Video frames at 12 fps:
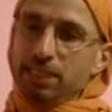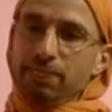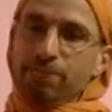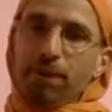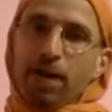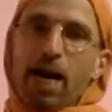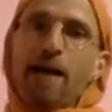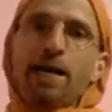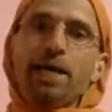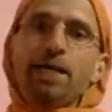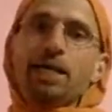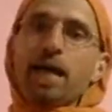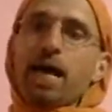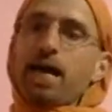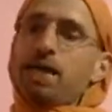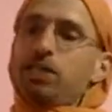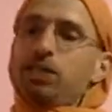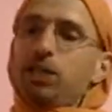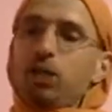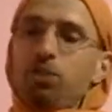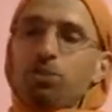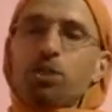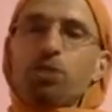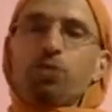I, as an
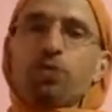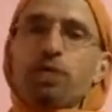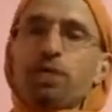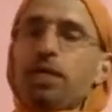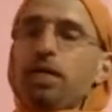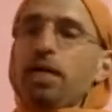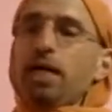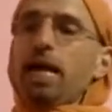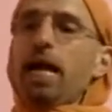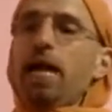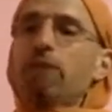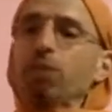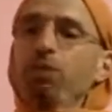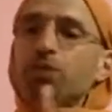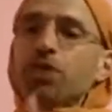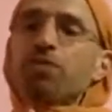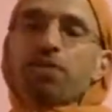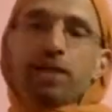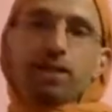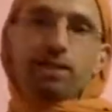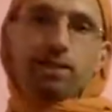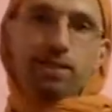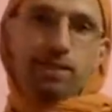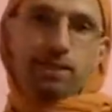observer, am observing
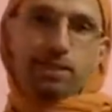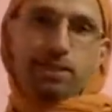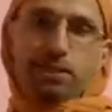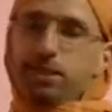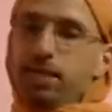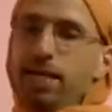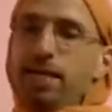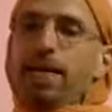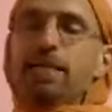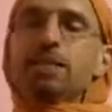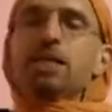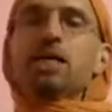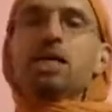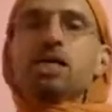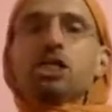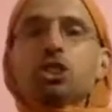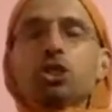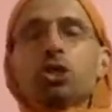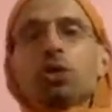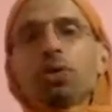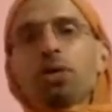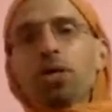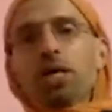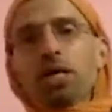this, right? So
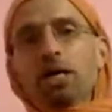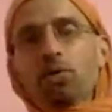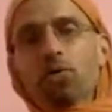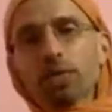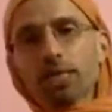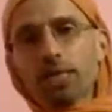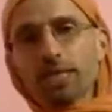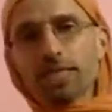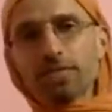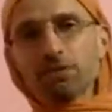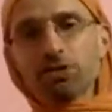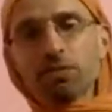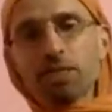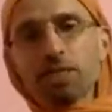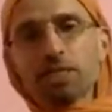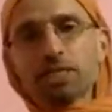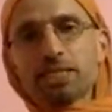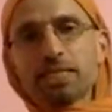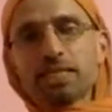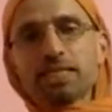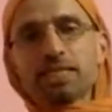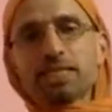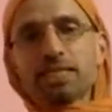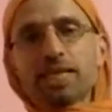what that gives me is there is a
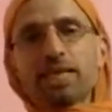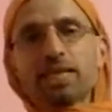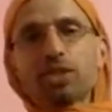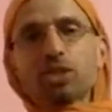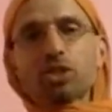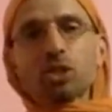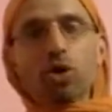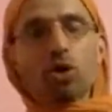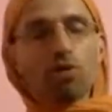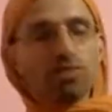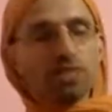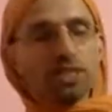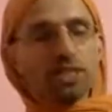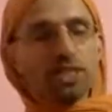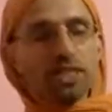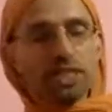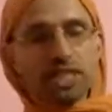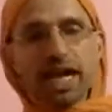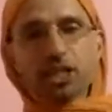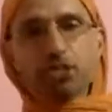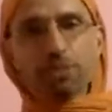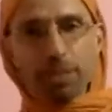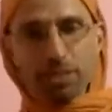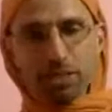sense of certain
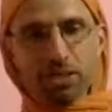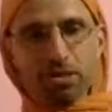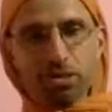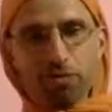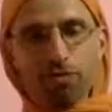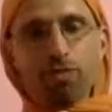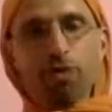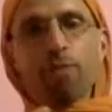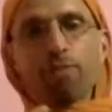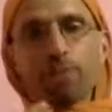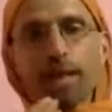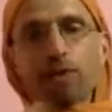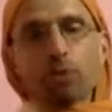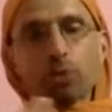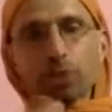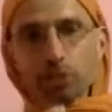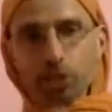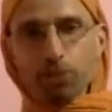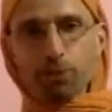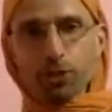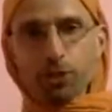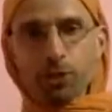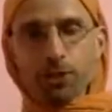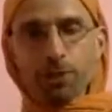detachment from that what is observed.